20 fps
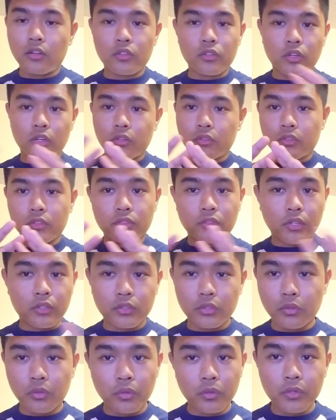all throughout
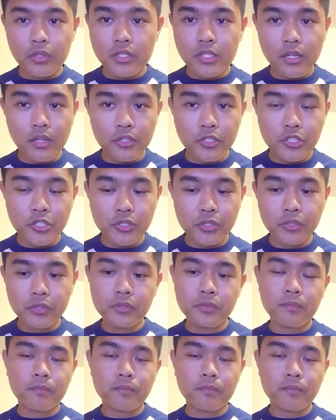the whole entire shoe.